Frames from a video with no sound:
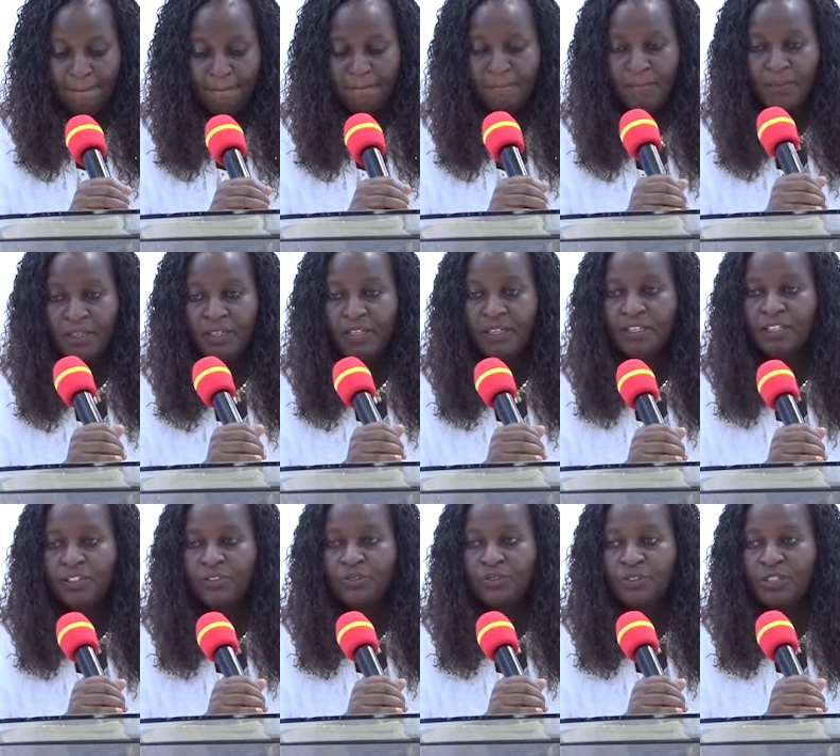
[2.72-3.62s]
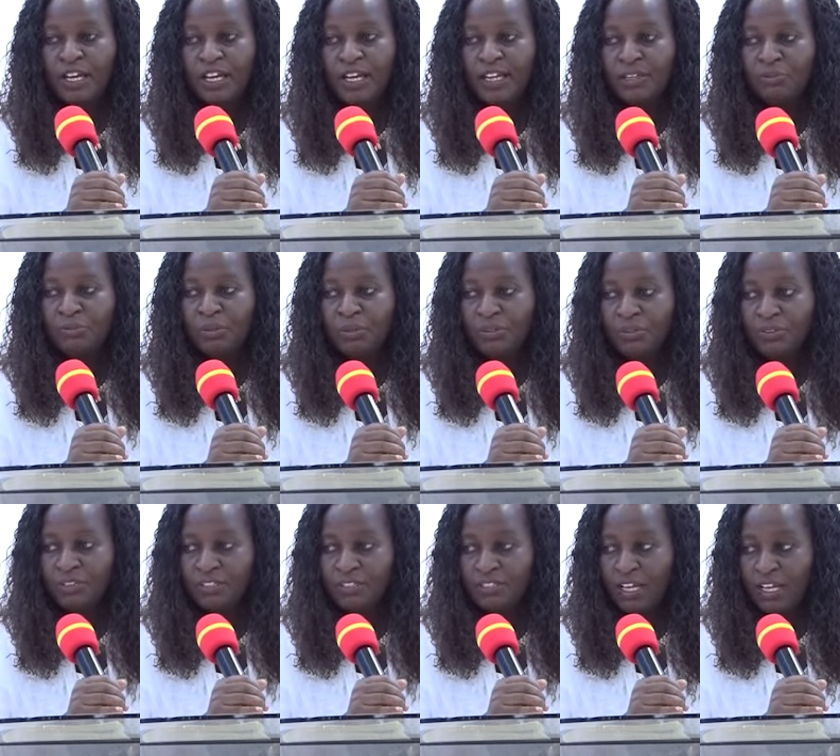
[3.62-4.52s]
beginning to the end because
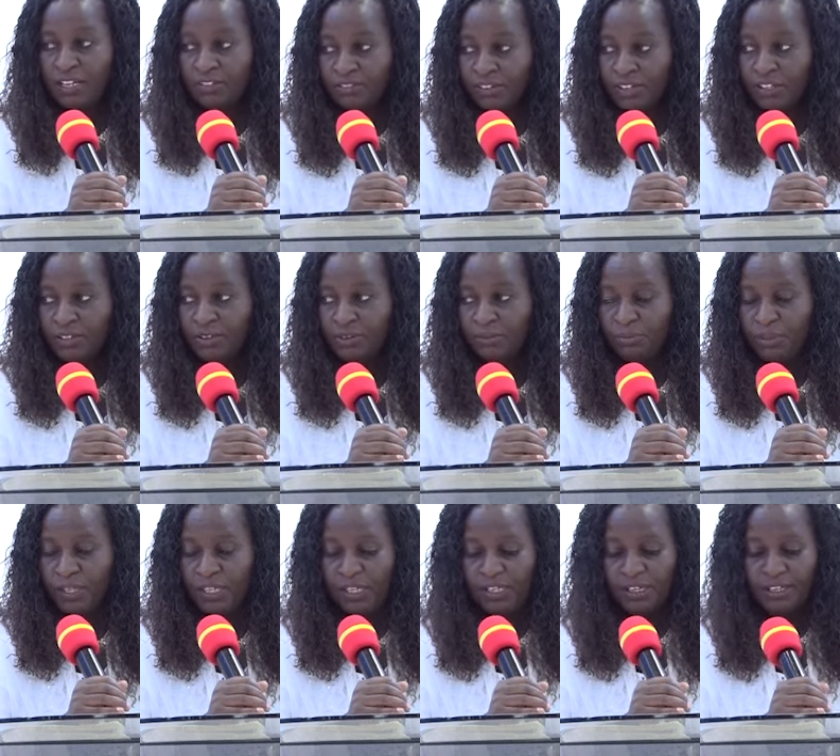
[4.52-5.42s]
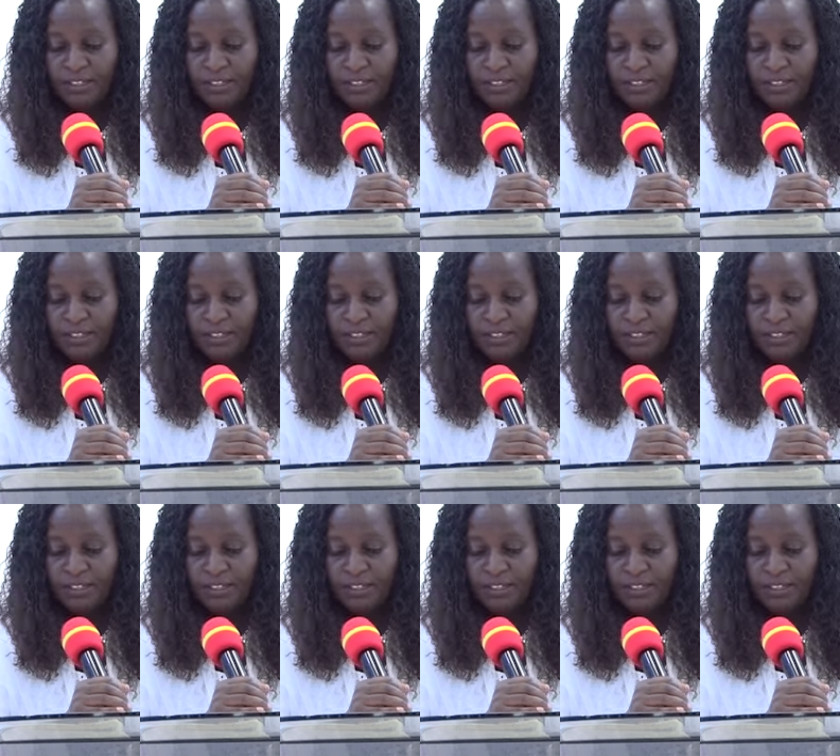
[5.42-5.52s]
he's Alpha and Omega.